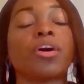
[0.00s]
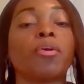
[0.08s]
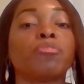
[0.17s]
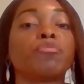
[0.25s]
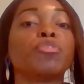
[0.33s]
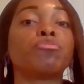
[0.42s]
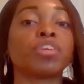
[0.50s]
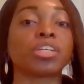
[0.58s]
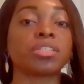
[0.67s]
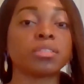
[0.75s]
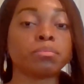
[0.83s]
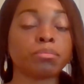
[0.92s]
of the
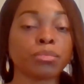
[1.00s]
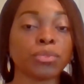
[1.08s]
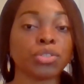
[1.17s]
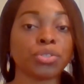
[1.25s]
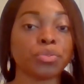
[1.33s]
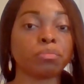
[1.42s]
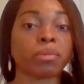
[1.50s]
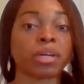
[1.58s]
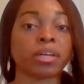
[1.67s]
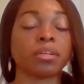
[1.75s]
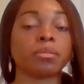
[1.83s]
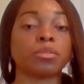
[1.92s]
victim, you
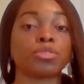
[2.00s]
might